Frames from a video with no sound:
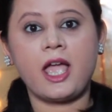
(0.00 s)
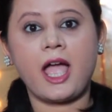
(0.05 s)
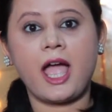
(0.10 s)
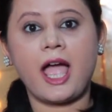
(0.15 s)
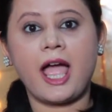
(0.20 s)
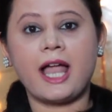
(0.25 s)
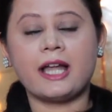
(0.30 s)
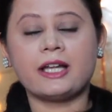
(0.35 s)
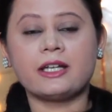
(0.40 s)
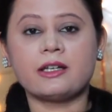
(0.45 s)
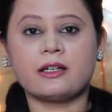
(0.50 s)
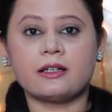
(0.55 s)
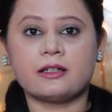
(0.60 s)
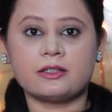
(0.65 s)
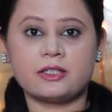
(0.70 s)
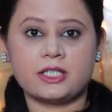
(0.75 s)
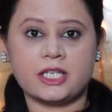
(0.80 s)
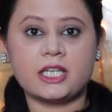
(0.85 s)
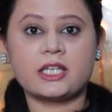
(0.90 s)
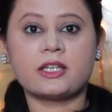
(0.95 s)
and
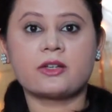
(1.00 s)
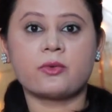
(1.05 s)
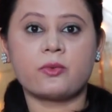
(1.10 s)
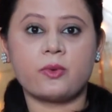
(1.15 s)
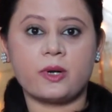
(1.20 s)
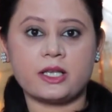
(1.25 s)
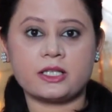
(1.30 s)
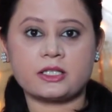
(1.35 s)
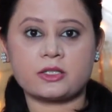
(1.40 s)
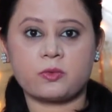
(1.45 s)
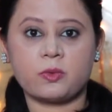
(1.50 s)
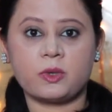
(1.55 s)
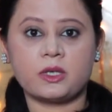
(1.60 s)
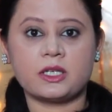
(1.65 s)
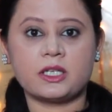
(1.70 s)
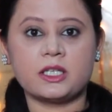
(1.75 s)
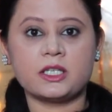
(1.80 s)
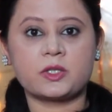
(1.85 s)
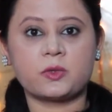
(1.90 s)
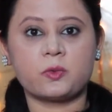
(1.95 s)
take a rest when
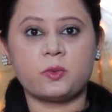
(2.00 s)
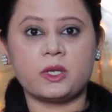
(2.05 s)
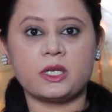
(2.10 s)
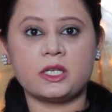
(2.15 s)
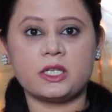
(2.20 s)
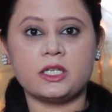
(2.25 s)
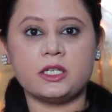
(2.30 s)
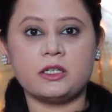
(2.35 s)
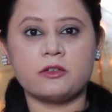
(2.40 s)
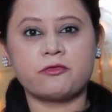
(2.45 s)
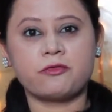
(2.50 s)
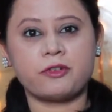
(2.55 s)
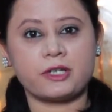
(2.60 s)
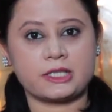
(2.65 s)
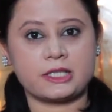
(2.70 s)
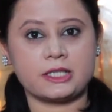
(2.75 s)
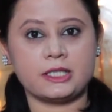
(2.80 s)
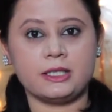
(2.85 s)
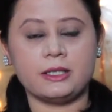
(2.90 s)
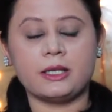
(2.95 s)
he is very
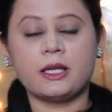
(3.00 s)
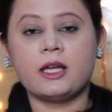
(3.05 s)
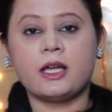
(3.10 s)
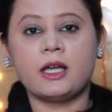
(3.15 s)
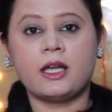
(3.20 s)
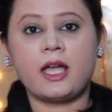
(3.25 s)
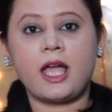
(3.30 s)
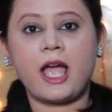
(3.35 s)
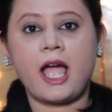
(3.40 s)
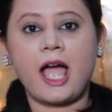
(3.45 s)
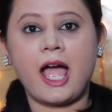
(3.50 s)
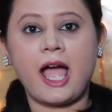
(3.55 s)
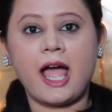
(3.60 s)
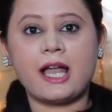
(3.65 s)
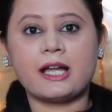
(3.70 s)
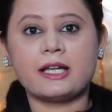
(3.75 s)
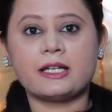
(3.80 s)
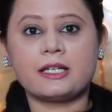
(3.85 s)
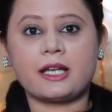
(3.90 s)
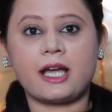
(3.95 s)
fussy.
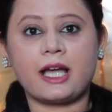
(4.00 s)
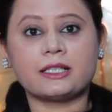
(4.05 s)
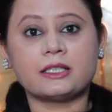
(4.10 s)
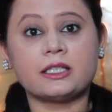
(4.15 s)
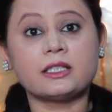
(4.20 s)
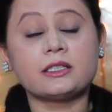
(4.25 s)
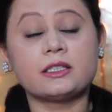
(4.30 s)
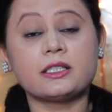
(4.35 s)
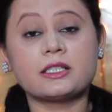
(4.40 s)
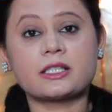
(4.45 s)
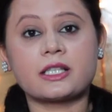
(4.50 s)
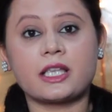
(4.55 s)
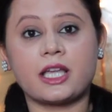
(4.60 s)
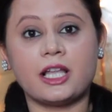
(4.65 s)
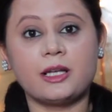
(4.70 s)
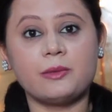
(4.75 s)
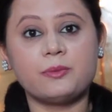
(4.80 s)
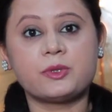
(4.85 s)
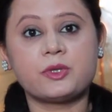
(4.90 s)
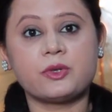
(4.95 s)
And I think this
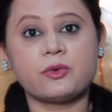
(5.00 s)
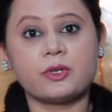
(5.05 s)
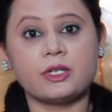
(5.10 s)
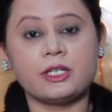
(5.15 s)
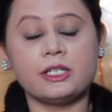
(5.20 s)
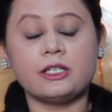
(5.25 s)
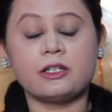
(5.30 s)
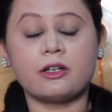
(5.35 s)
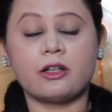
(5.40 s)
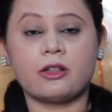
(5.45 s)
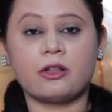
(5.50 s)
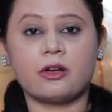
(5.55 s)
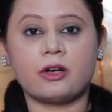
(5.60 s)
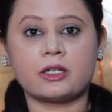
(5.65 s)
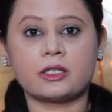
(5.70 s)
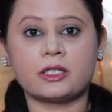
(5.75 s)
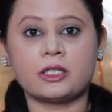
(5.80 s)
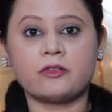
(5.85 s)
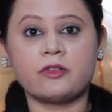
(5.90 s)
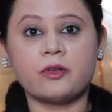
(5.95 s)
helped really a
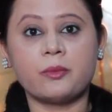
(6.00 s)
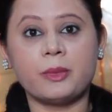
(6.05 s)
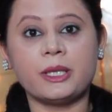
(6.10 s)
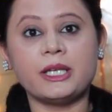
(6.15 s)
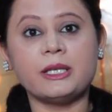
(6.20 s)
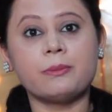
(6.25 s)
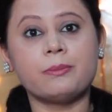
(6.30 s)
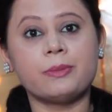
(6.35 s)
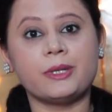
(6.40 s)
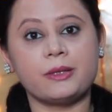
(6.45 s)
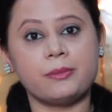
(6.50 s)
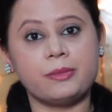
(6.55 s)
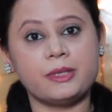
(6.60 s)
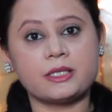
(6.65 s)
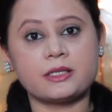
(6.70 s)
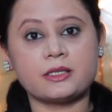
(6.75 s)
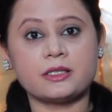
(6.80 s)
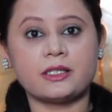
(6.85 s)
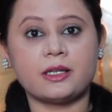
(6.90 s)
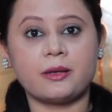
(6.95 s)
lot. There were many
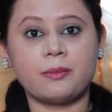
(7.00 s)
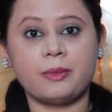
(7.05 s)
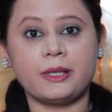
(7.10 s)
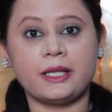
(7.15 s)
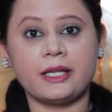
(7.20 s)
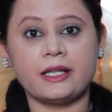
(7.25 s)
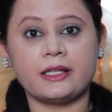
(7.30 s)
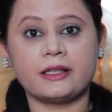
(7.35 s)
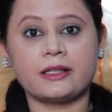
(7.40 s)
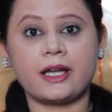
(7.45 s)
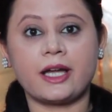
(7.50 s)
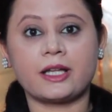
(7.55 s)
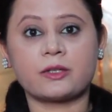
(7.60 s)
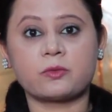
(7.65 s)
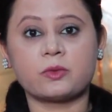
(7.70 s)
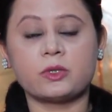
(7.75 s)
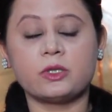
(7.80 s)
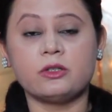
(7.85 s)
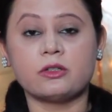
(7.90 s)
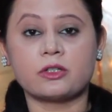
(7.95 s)
babies in the plane that
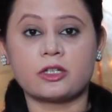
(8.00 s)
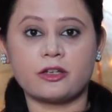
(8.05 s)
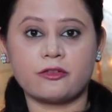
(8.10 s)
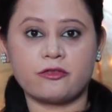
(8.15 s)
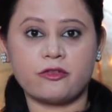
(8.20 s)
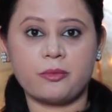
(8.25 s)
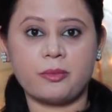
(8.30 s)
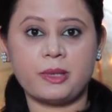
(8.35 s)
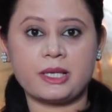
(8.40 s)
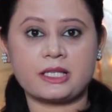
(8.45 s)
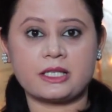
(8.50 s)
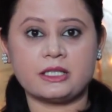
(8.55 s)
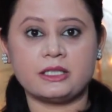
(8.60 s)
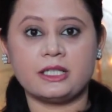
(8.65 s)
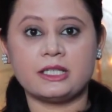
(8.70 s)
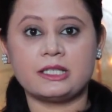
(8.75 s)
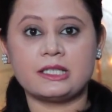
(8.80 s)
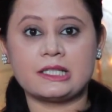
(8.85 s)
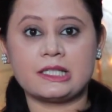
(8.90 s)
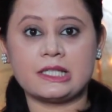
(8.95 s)
were looking for
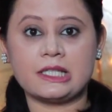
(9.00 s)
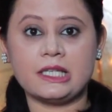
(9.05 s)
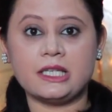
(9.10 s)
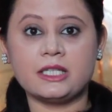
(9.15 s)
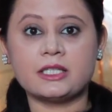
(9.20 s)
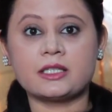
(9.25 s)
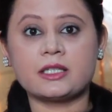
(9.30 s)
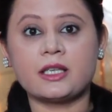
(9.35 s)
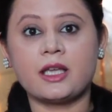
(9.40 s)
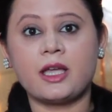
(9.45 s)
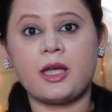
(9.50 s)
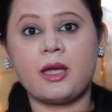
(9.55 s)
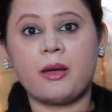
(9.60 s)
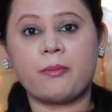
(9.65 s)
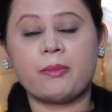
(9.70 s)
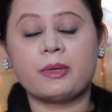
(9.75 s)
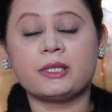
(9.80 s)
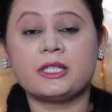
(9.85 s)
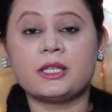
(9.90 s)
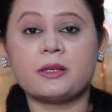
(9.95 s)
bassinet seats,
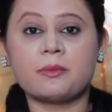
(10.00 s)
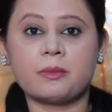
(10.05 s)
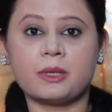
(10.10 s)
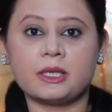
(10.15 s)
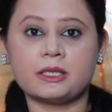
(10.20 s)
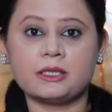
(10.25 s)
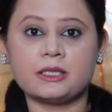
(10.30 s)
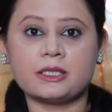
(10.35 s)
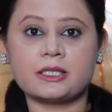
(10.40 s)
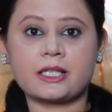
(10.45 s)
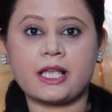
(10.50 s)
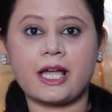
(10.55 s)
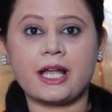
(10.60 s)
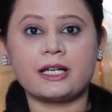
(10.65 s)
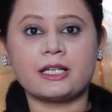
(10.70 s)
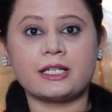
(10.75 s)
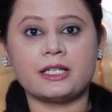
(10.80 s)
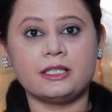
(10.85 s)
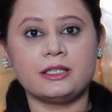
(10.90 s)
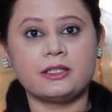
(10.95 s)
but their mothers had
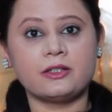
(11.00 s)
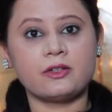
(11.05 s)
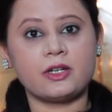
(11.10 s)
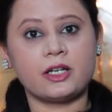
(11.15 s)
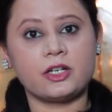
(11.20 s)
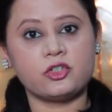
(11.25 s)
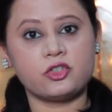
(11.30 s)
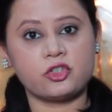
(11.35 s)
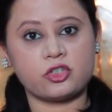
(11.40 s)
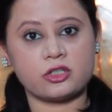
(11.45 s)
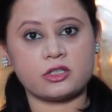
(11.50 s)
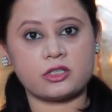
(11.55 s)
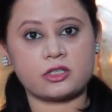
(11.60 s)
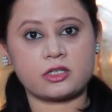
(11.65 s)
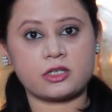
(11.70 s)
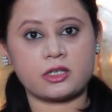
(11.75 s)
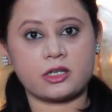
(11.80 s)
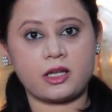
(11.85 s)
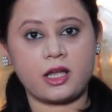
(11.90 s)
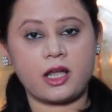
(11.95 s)
to either
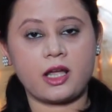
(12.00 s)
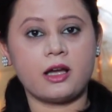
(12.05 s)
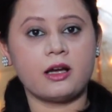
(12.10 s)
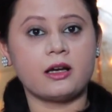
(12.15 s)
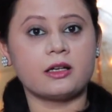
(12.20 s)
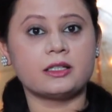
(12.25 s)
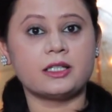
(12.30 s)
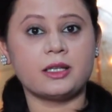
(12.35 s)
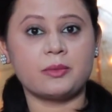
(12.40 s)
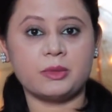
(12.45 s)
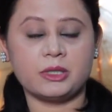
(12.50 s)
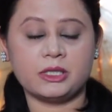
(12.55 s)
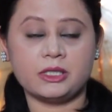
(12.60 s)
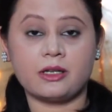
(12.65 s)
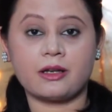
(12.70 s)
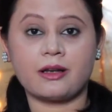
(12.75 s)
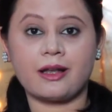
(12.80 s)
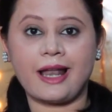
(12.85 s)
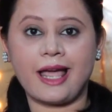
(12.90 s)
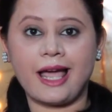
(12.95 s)
adjust them in
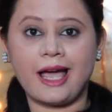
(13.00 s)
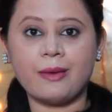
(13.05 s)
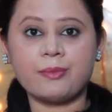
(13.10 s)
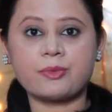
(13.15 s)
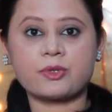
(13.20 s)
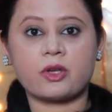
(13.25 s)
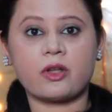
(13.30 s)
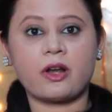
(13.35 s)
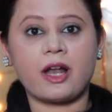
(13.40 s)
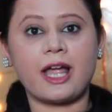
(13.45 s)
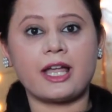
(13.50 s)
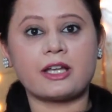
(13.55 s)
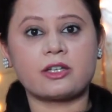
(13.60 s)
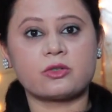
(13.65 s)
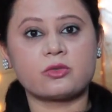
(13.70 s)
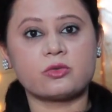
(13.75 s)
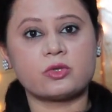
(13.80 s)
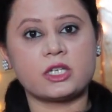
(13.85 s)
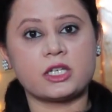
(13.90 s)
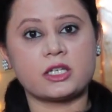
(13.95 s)
their laps or had
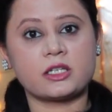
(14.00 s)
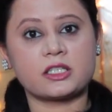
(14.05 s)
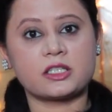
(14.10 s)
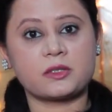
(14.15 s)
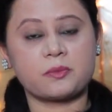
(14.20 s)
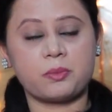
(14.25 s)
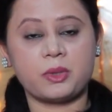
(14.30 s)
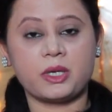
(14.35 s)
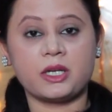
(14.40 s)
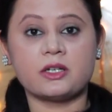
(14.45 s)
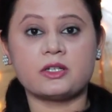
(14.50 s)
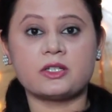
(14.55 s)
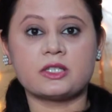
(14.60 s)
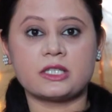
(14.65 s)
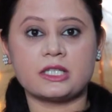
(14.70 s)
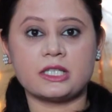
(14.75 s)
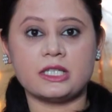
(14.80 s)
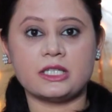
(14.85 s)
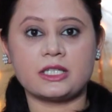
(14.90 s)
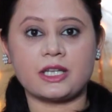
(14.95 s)
to take a spare
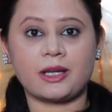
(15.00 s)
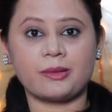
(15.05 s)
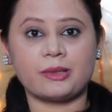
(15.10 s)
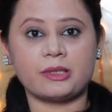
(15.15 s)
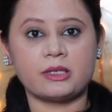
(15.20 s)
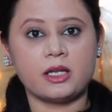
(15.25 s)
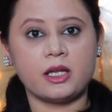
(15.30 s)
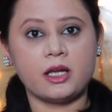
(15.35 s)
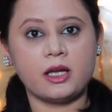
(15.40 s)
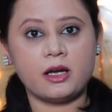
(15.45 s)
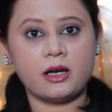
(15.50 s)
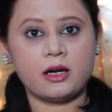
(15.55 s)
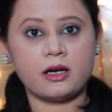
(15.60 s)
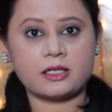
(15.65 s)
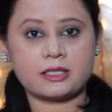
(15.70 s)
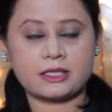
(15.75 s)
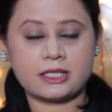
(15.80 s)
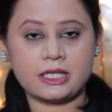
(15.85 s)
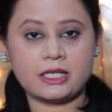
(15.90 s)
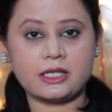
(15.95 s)
seat and a
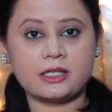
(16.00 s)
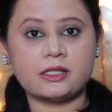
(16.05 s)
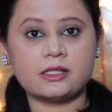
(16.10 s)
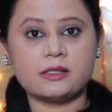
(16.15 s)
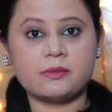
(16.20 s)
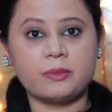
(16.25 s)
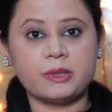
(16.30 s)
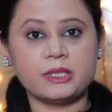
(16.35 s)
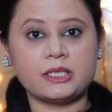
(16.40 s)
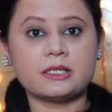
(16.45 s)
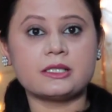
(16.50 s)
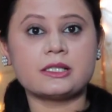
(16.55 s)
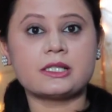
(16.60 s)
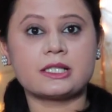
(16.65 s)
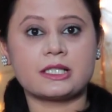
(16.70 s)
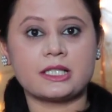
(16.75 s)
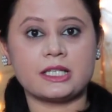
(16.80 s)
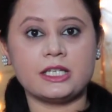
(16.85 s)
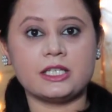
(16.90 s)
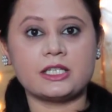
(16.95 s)
single middle
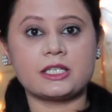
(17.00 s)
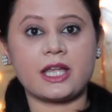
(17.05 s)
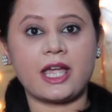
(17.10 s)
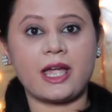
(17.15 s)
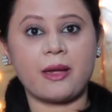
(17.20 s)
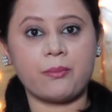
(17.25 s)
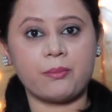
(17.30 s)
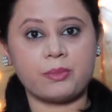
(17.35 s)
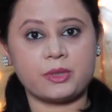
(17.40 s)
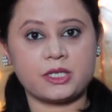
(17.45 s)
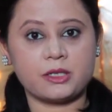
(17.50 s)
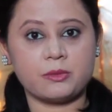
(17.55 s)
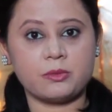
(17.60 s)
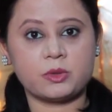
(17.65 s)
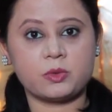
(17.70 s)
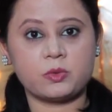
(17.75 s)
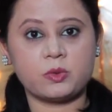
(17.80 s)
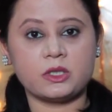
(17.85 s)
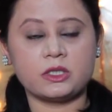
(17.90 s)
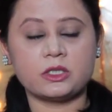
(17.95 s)
seat empty
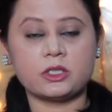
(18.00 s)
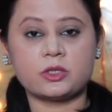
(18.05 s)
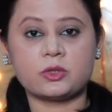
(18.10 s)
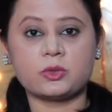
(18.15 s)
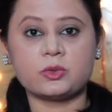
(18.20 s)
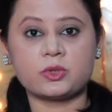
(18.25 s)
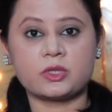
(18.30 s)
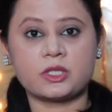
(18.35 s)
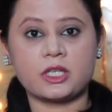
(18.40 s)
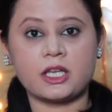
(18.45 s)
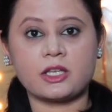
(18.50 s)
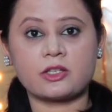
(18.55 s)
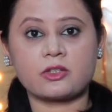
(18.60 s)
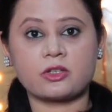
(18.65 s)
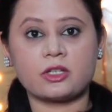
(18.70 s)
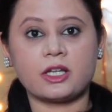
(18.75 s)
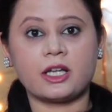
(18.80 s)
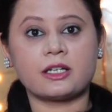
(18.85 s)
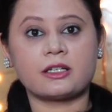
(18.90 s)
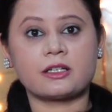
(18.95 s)
between the two seats so
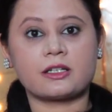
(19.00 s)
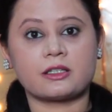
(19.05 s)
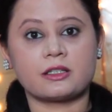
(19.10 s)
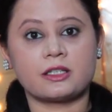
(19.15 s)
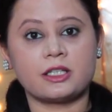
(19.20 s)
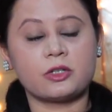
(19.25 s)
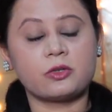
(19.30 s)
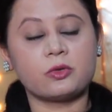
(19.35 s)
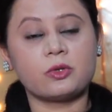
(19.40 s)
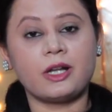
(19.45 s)
that they could